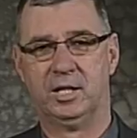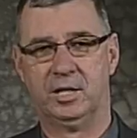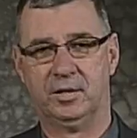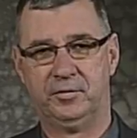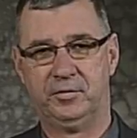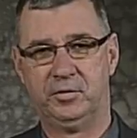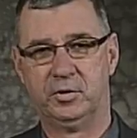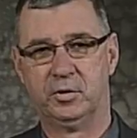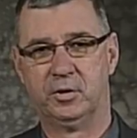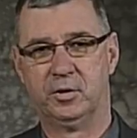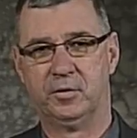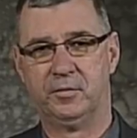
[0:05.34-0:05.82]
And
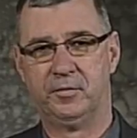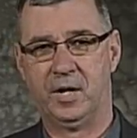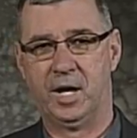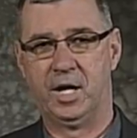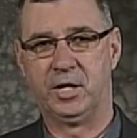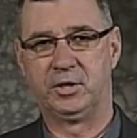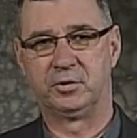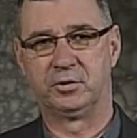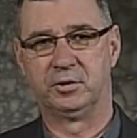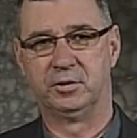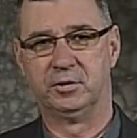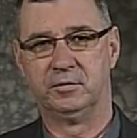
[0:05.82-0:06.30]
if you're a
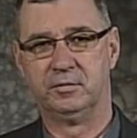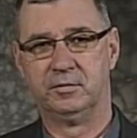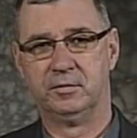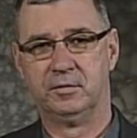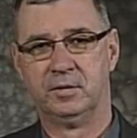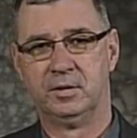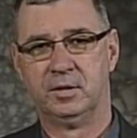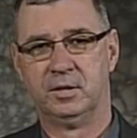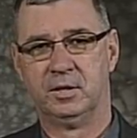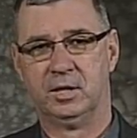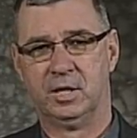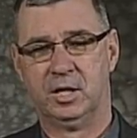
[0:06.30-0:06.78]
veteran
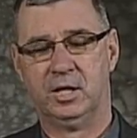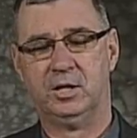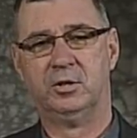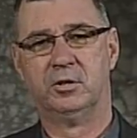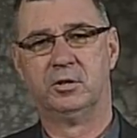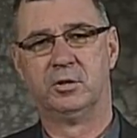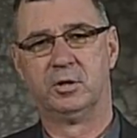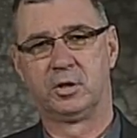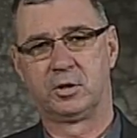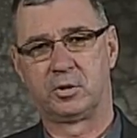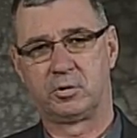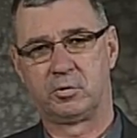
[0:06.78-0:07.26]
and
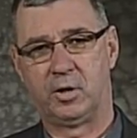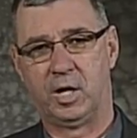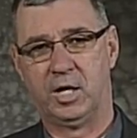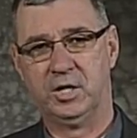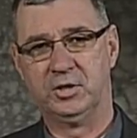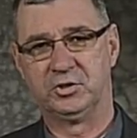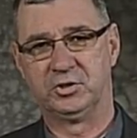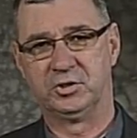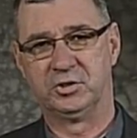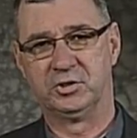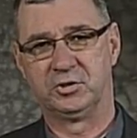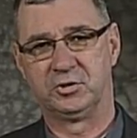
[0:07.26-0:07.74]
you're in a
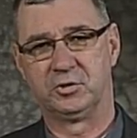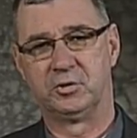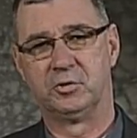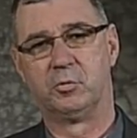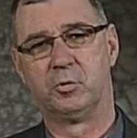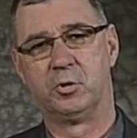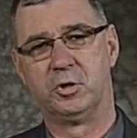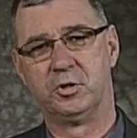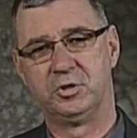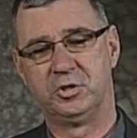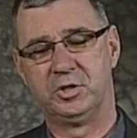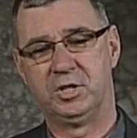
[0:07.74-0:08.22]
crisis or
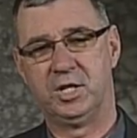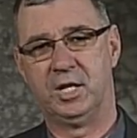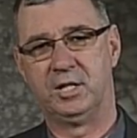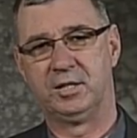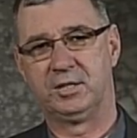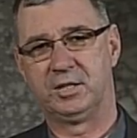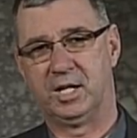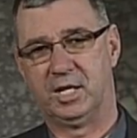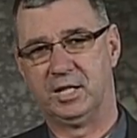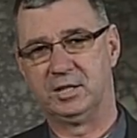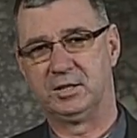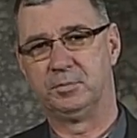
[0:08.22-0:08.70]
worse yet,
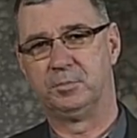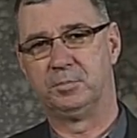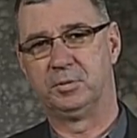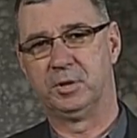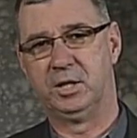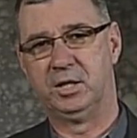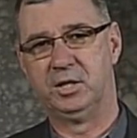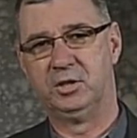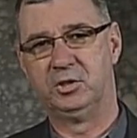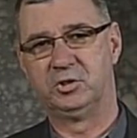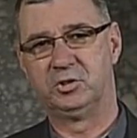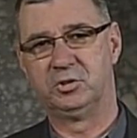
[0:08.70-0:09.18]

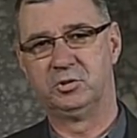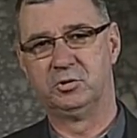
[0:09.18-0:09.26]
contemplating